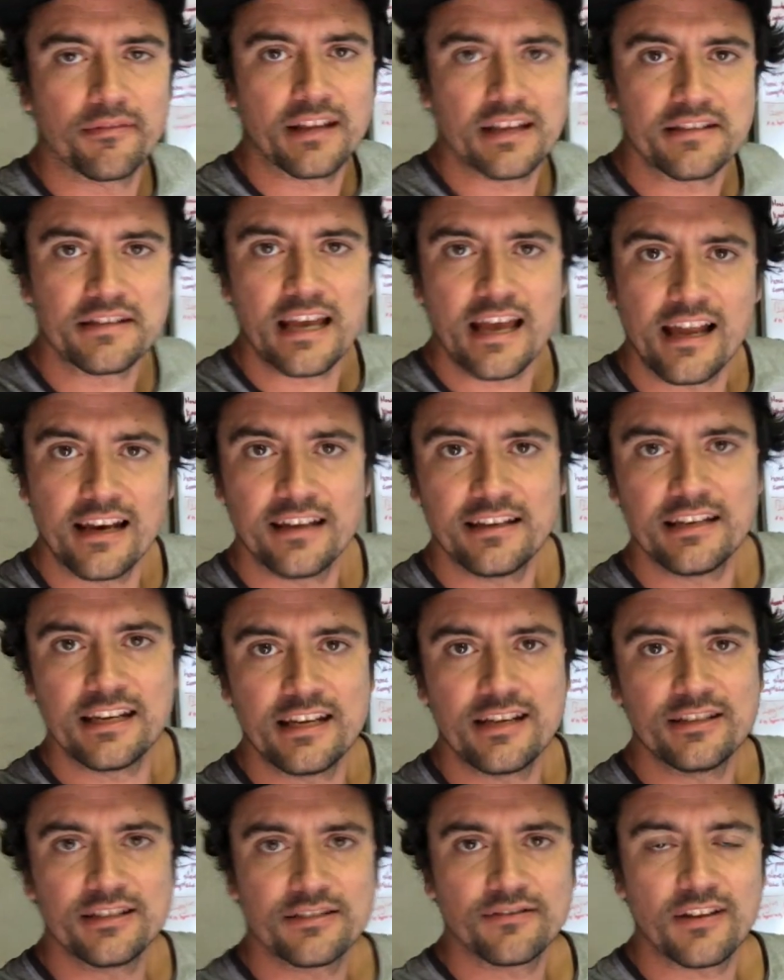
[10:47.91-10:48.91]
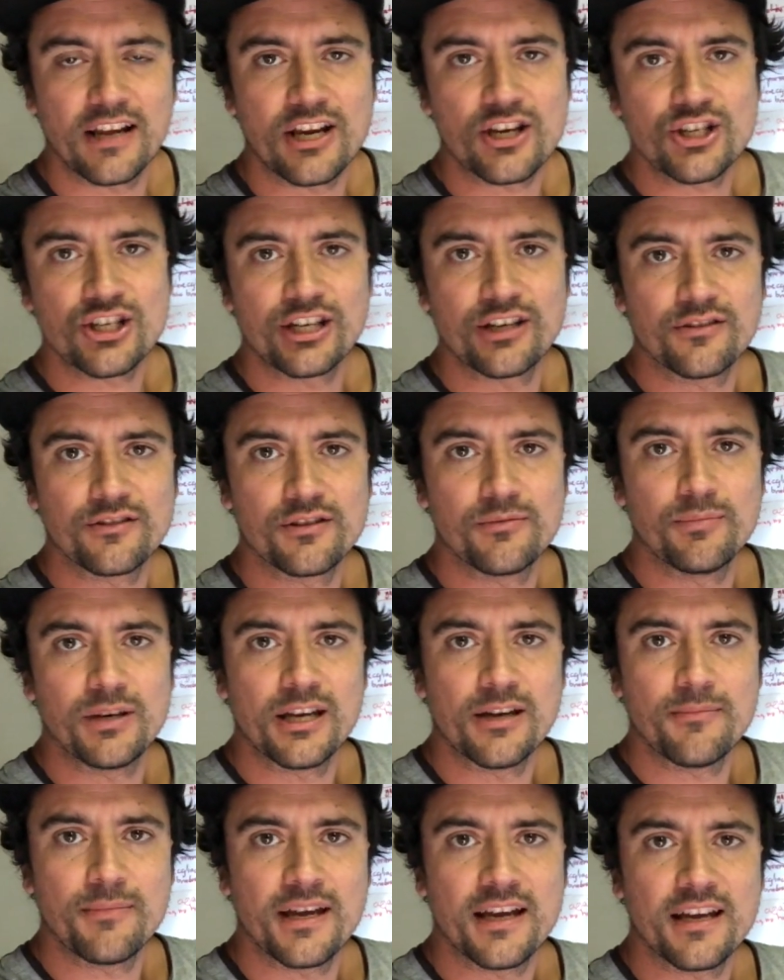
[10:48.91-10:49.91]
There's LEDs flashing on the
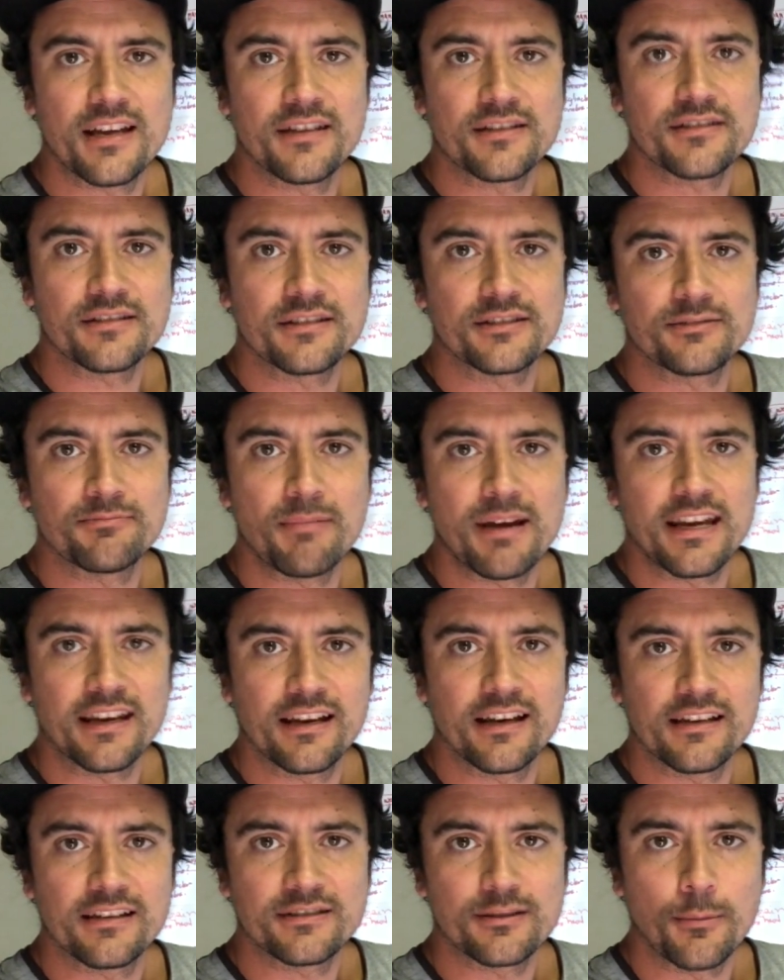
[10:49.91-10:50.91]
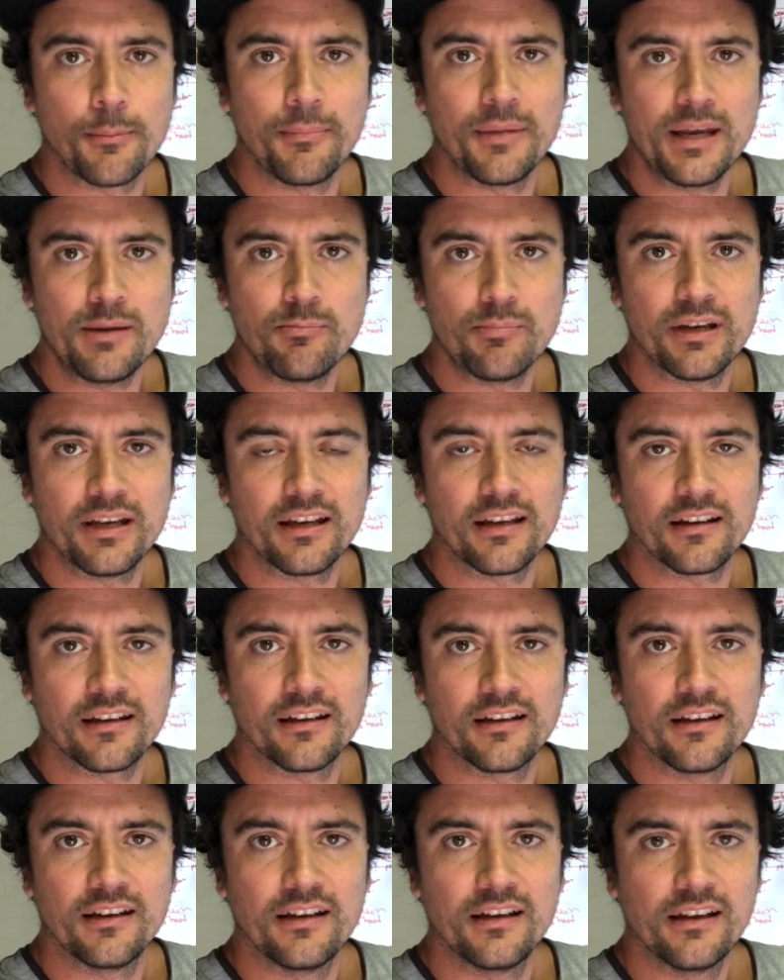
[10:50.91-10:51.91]
BMS, it's making some beeping,
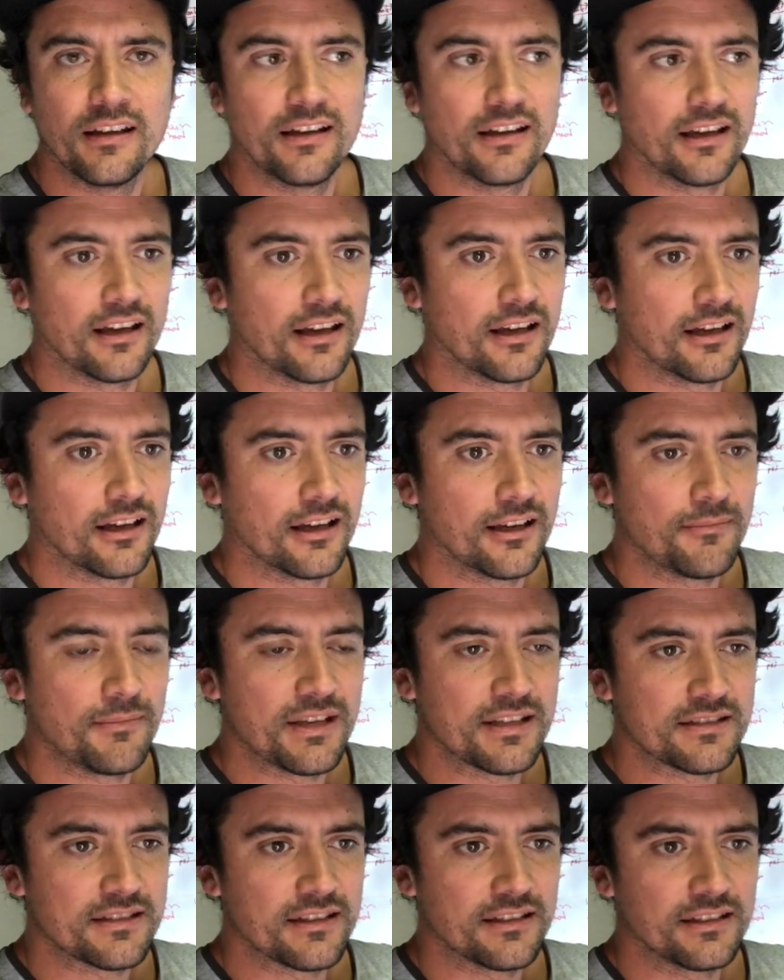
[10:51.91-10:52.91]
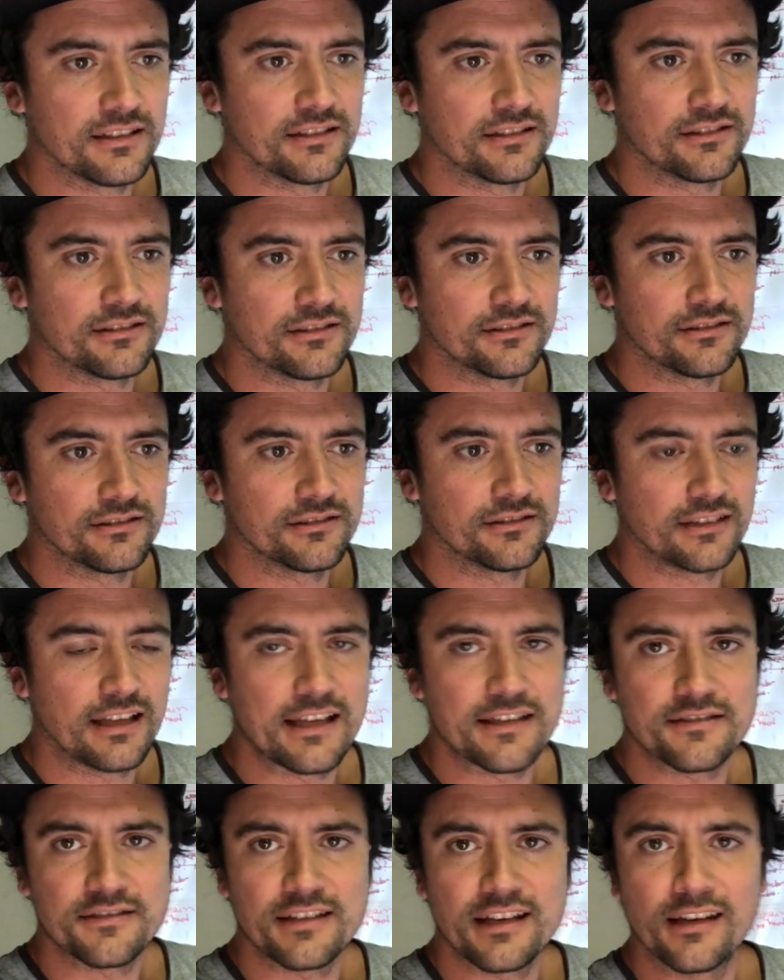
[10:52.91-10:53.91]
there's a little
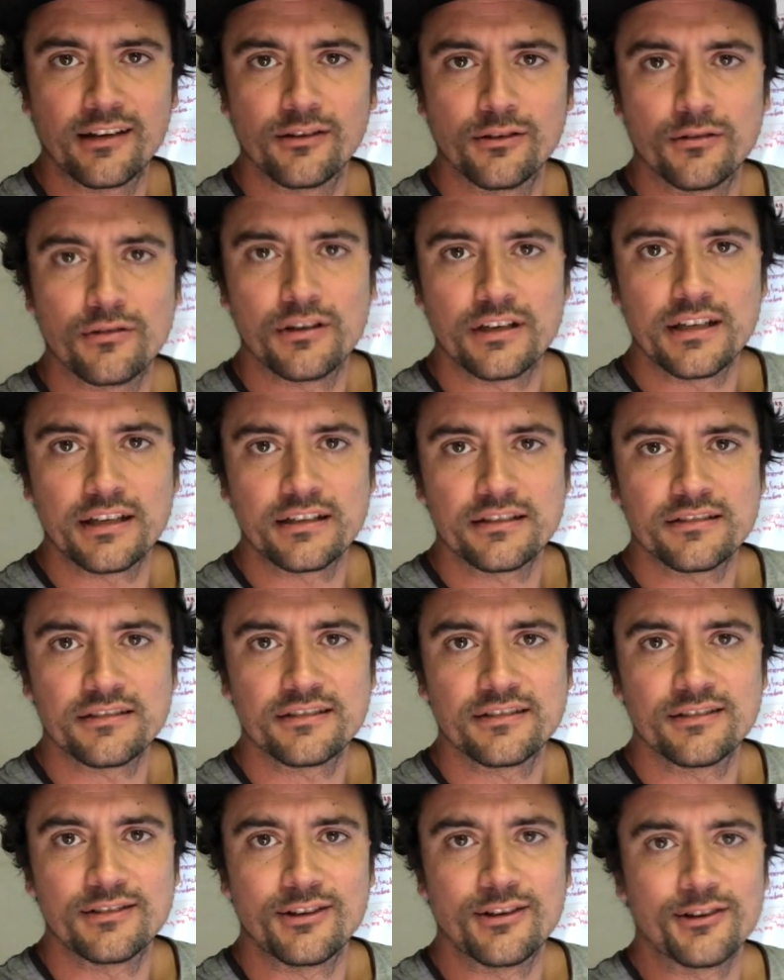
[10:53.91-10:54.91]
hissing noise,